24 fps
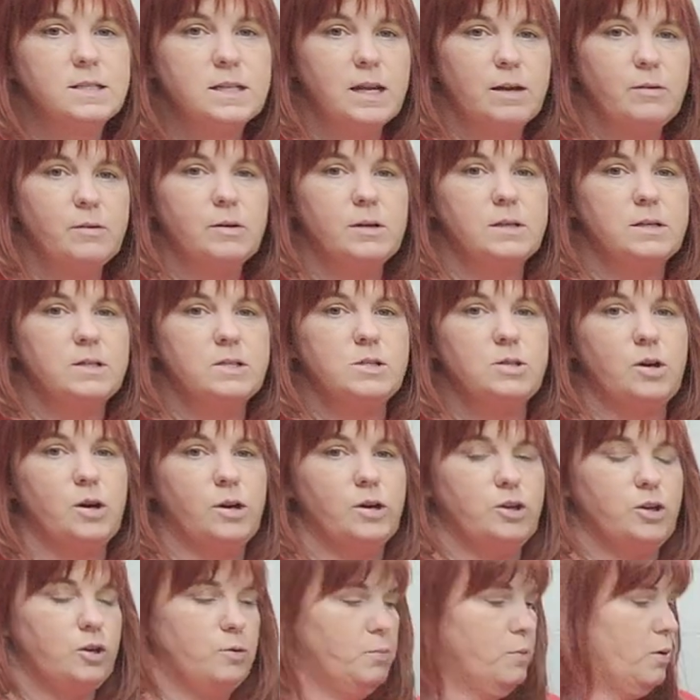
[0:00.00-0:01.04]
Today we're going to start
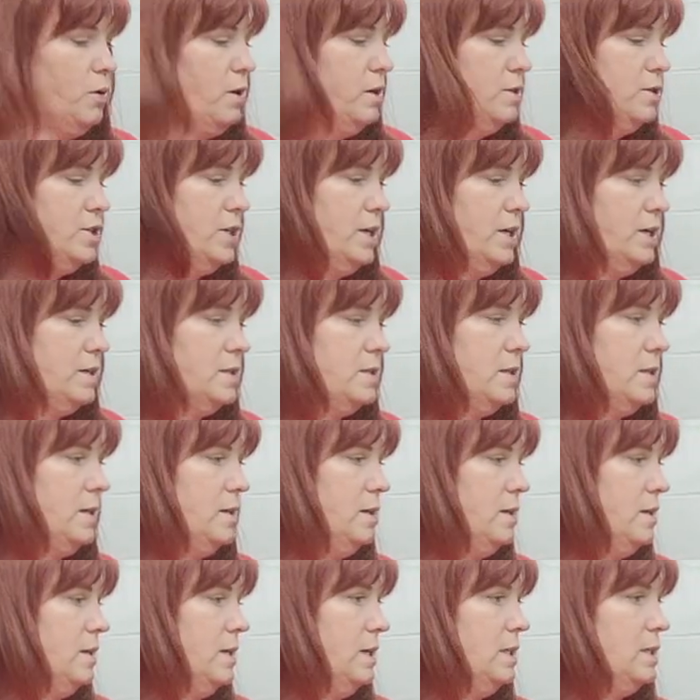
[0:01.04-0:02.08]
a new project.
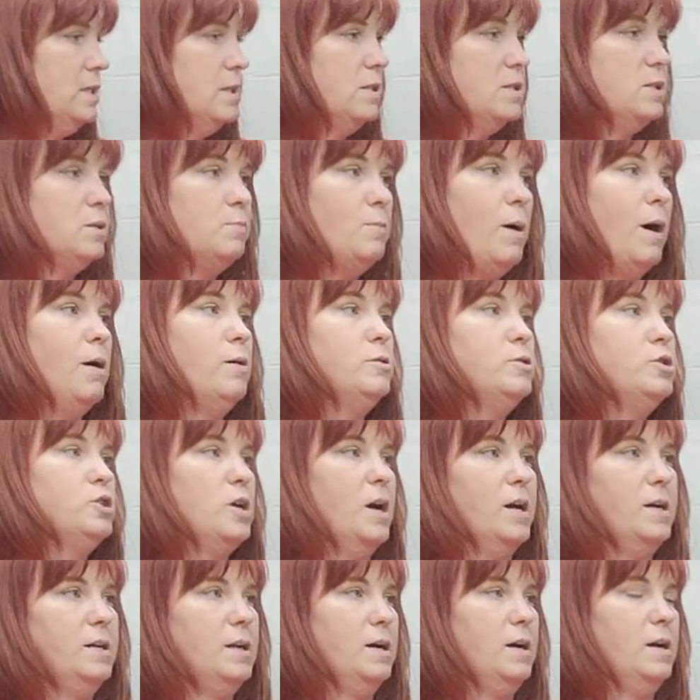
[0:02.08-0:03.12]
It's a small
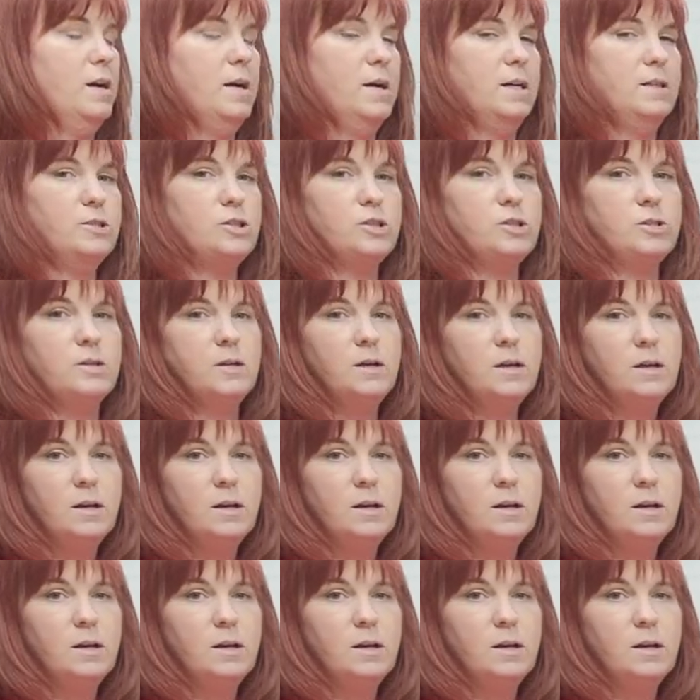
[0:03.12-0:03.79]
china hutch.